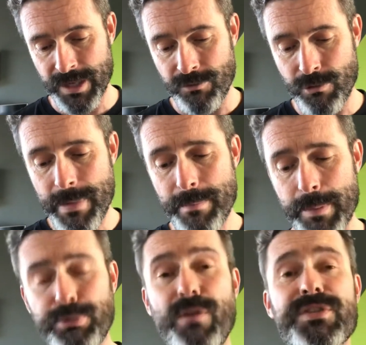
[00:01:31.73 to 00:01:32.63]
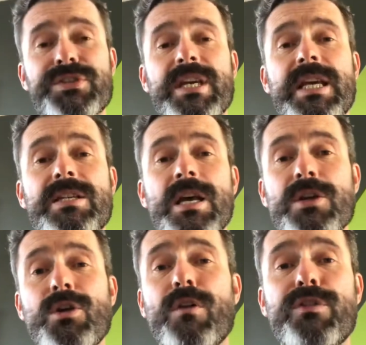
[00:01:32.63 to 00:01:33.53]
Remember, prophecy is
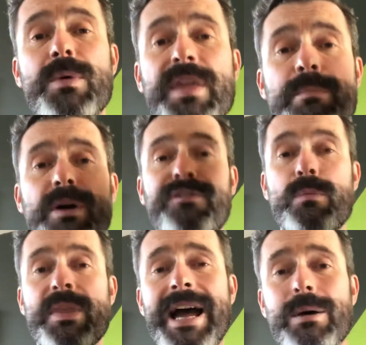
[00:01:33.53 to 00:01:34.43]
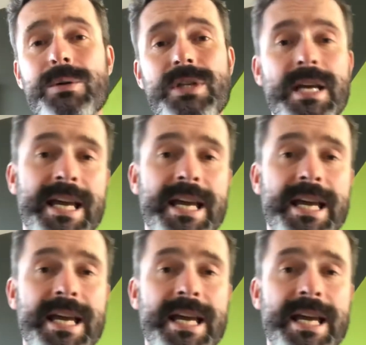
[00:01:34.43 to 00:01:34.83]
not from within, but from without.